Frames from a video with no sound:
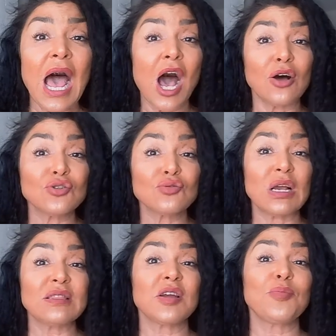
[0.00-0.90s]
how to
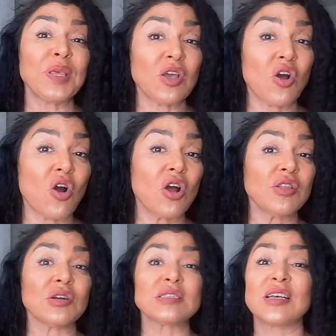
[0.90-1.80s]
write their PR,
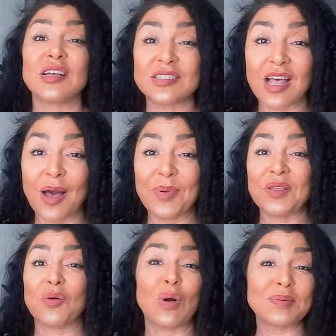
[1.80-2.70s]
their sales copy,
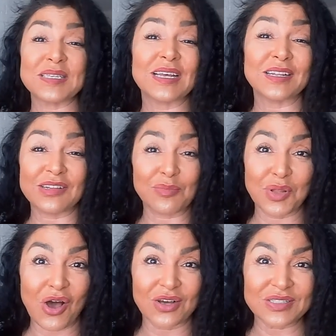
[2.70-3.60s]
their website, and their
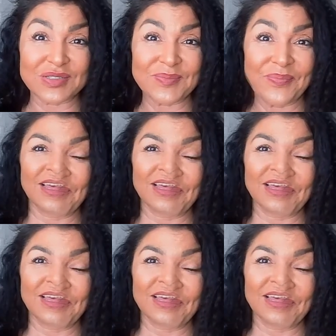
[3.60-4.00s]
blogs.